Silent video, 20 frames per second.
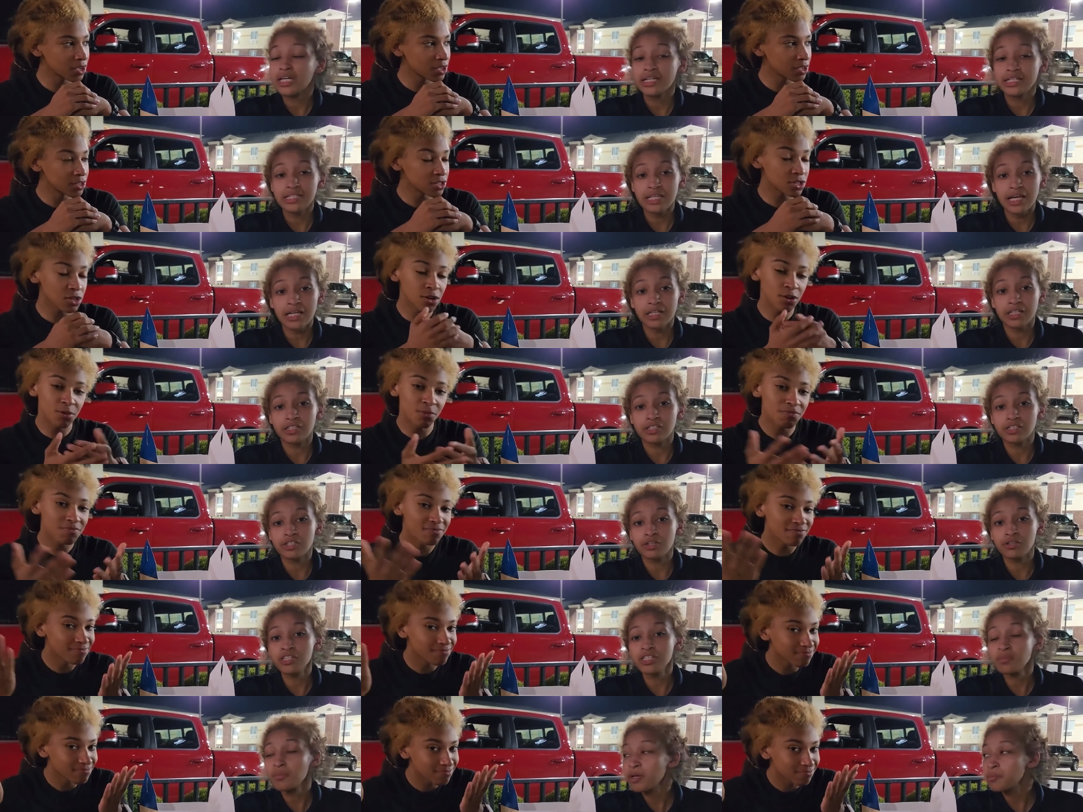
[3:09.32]
Speaker 1: Exactly. So
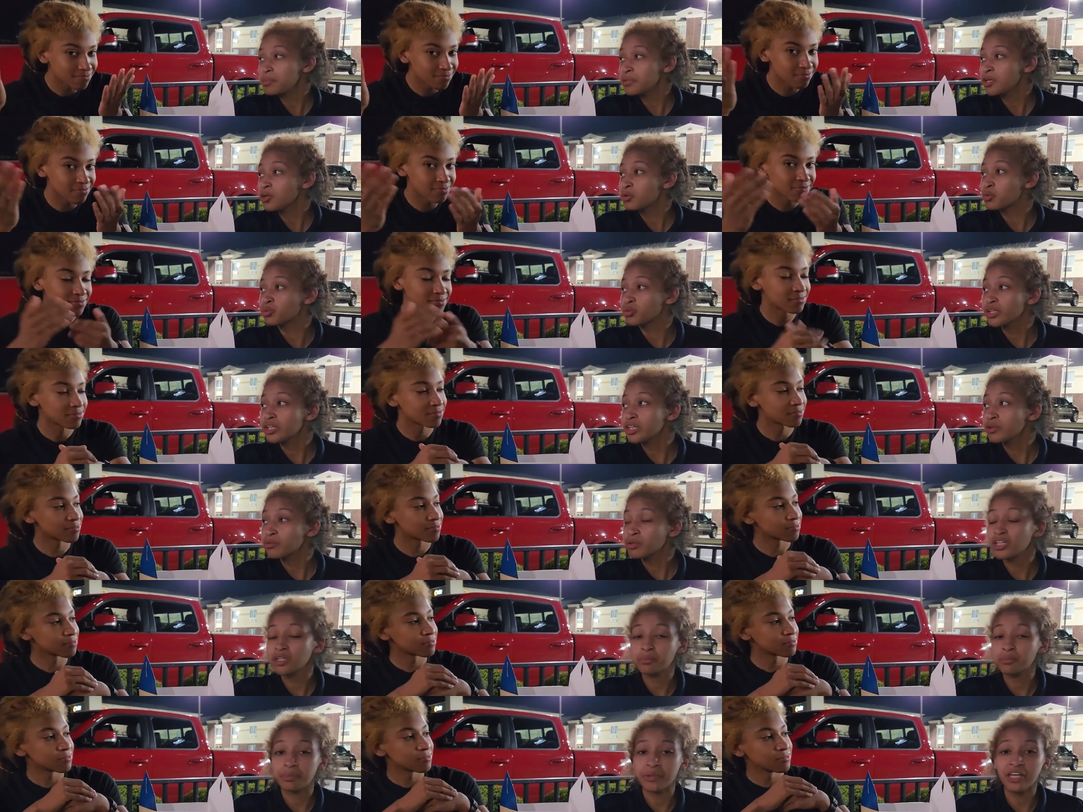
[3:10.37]
this might be a really,
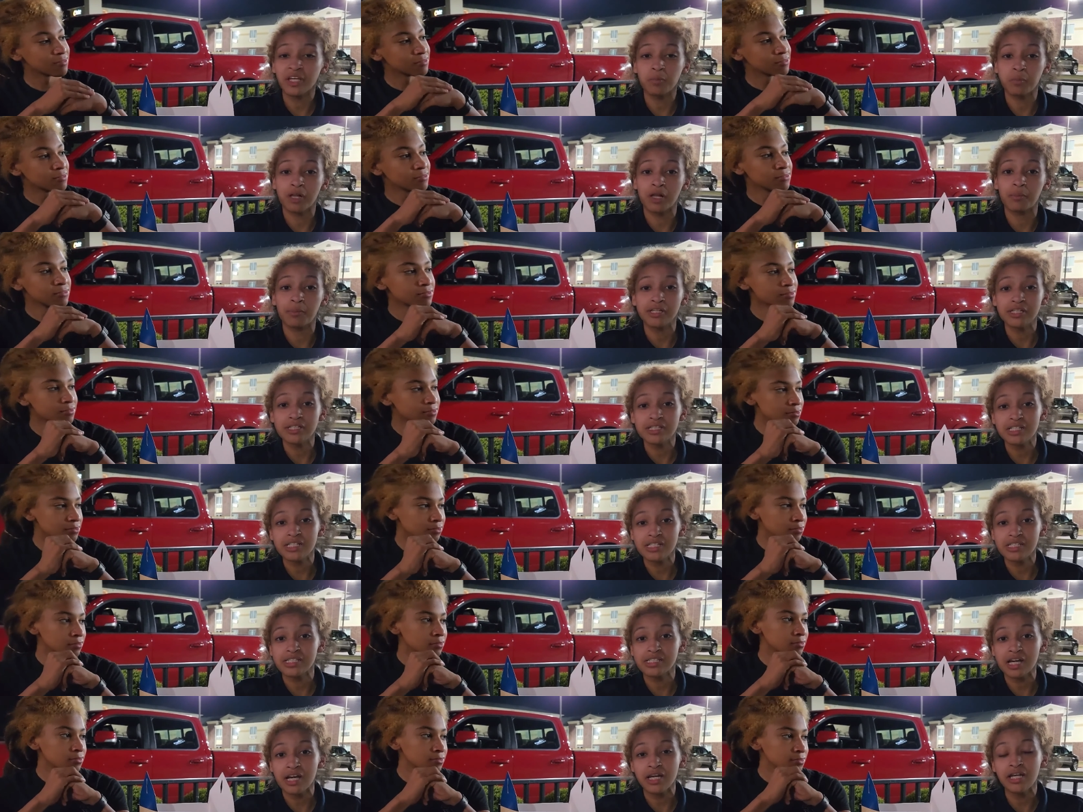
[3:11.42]
really big publicity
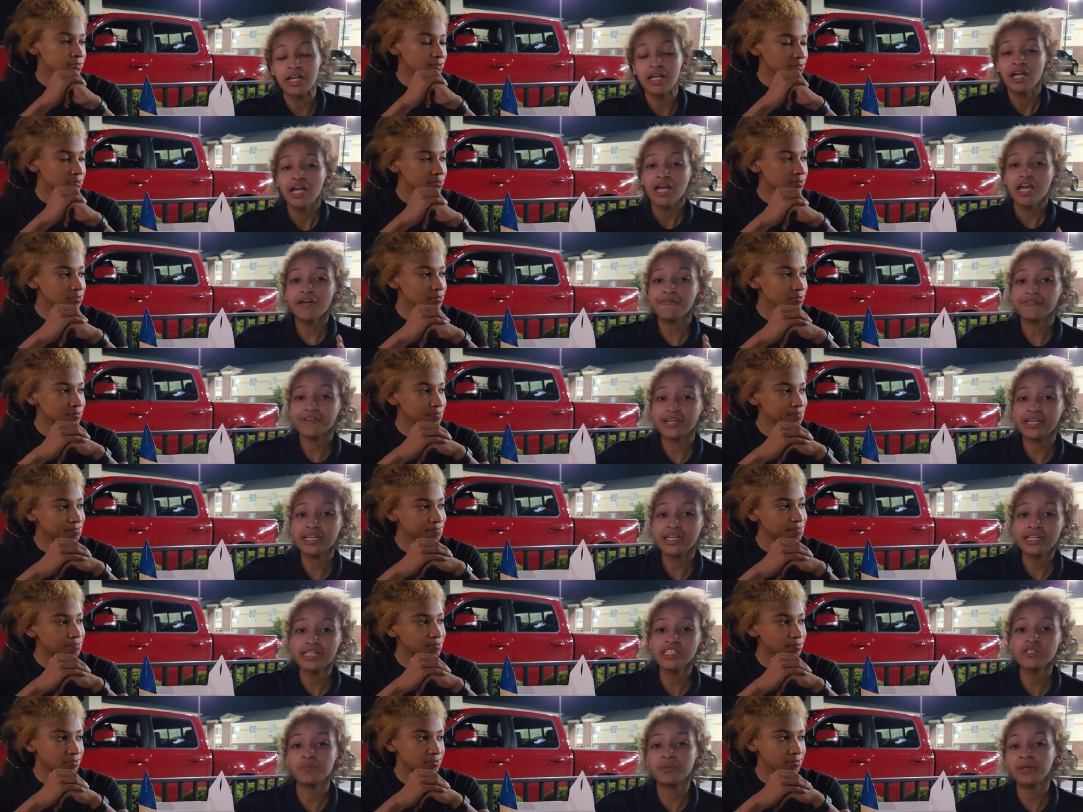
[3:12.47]
stunt. If it
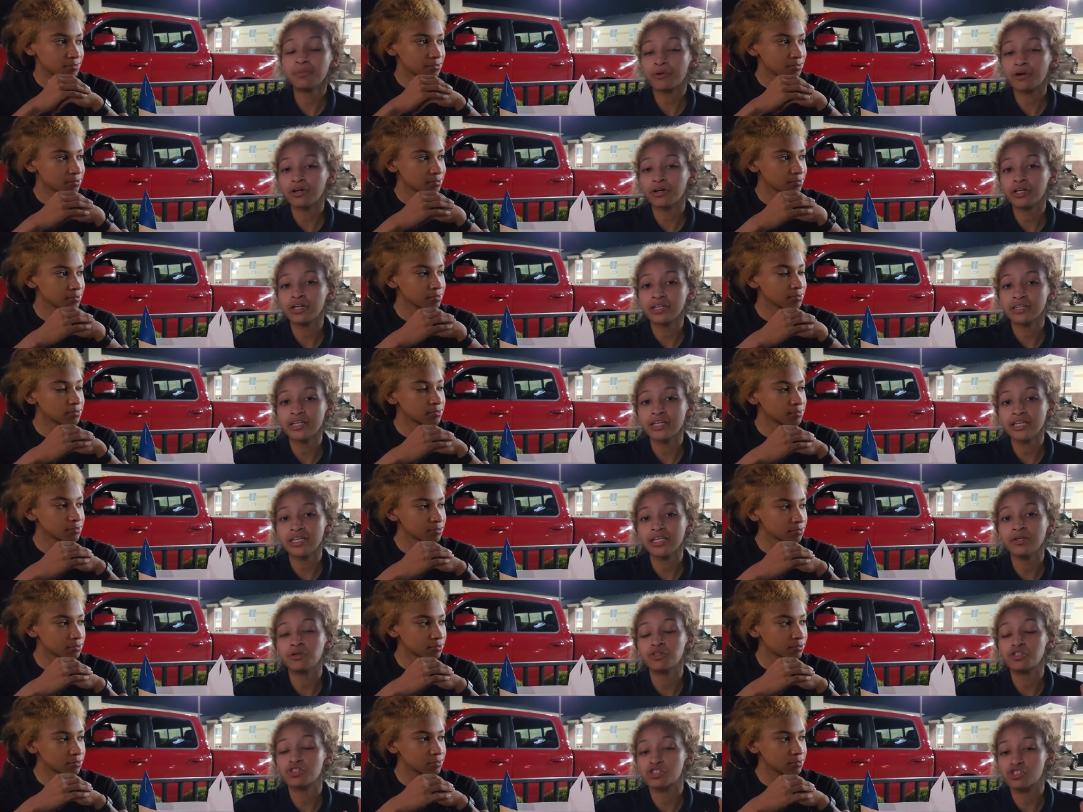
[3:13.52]
is, people are going to think
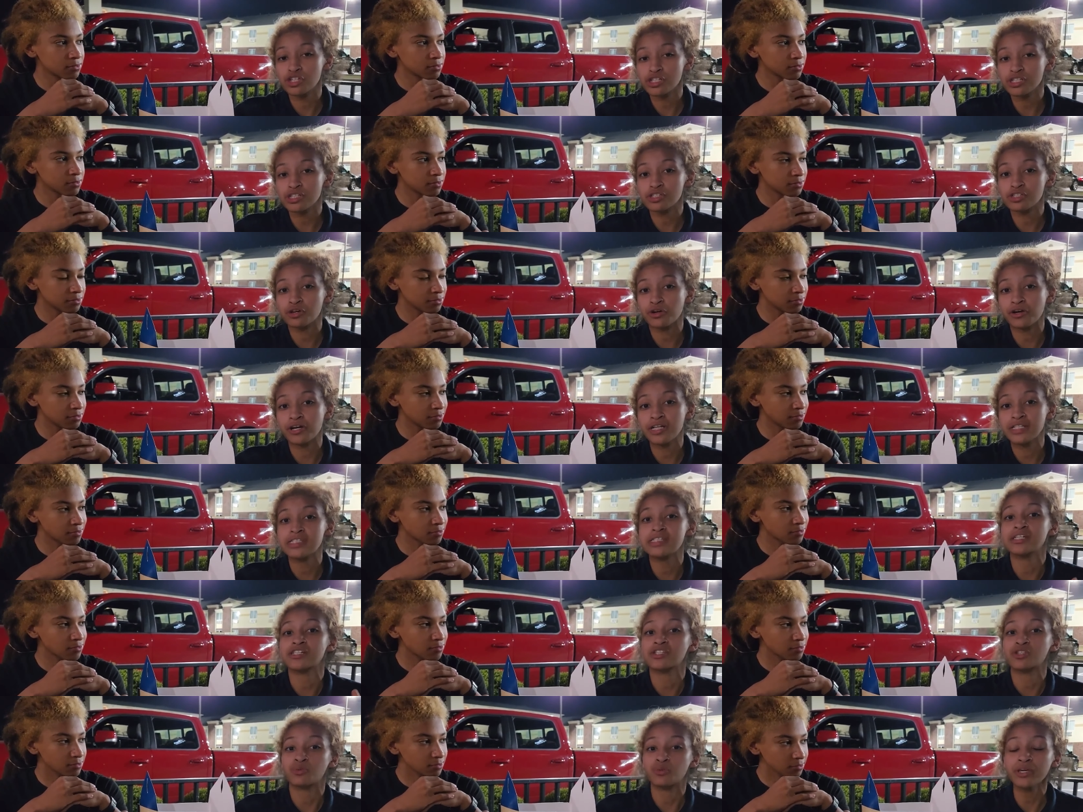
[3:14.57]
he is just as crazy
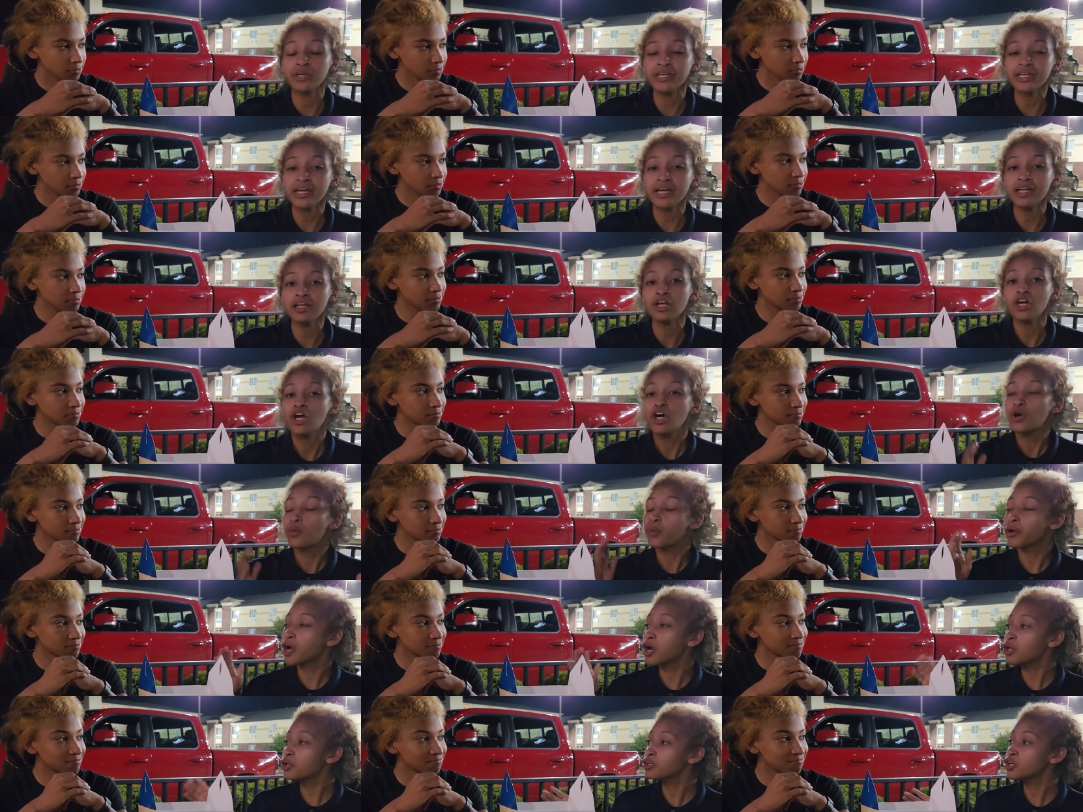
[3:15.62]
as The Weeknd.
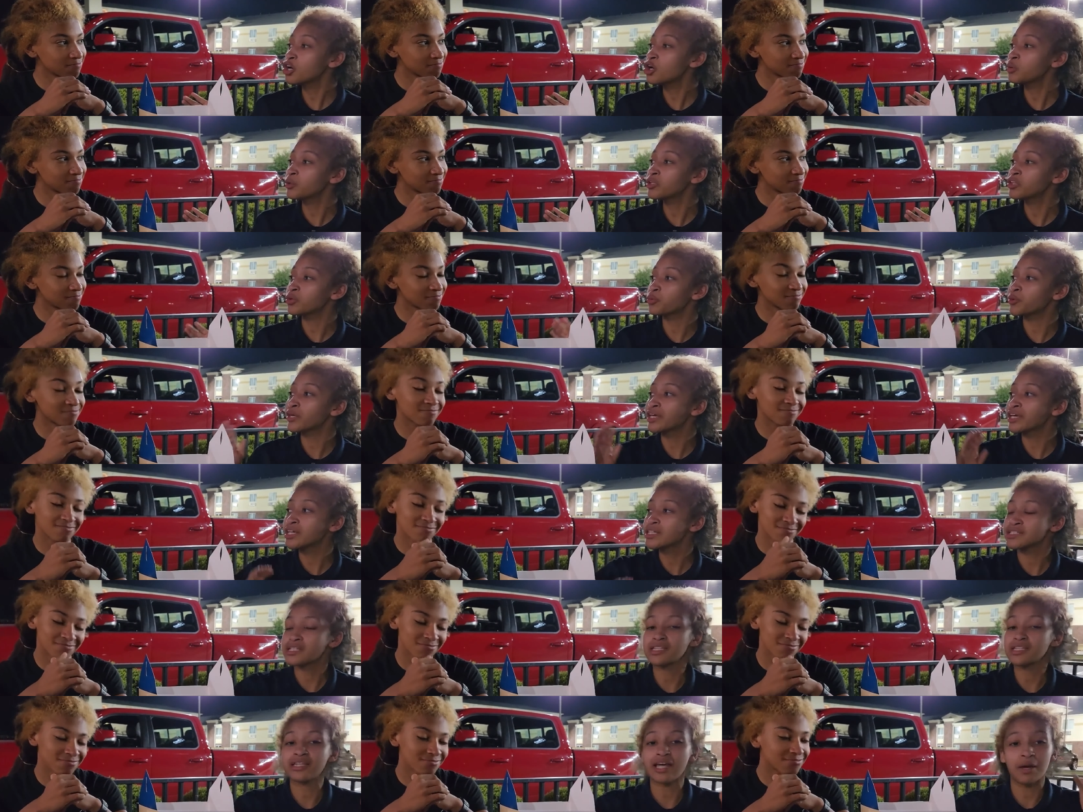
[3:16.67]
We all know when The Weeknd
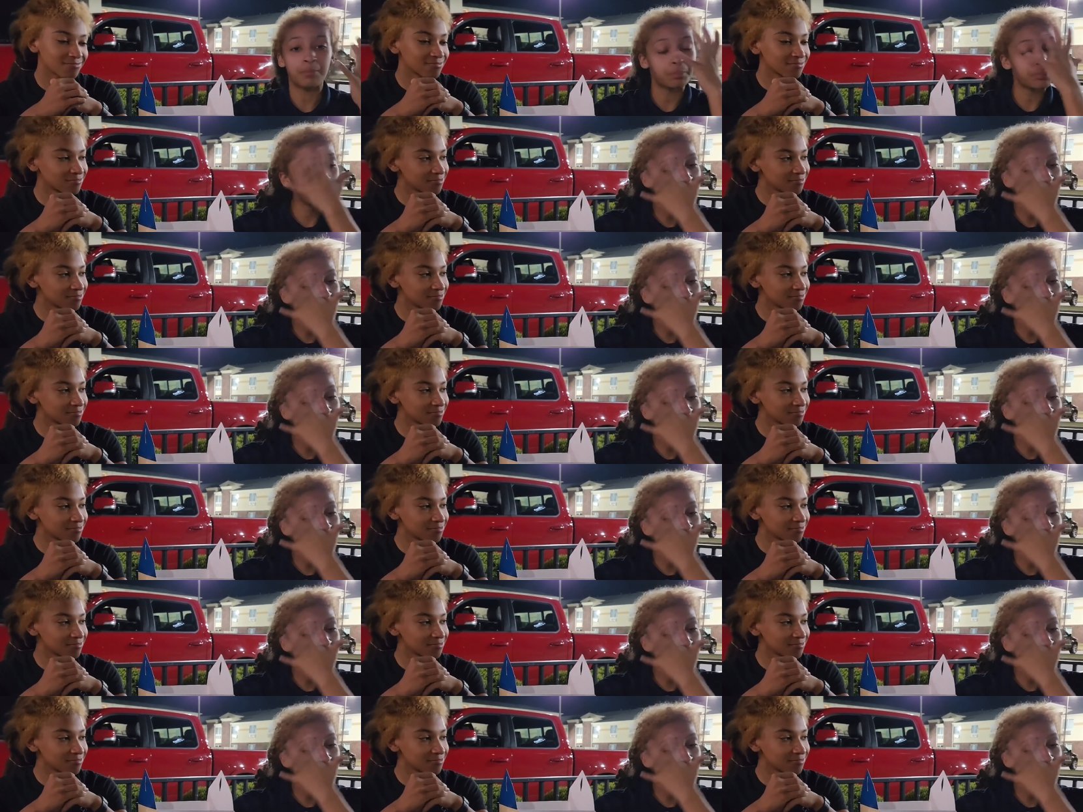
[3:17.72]
did that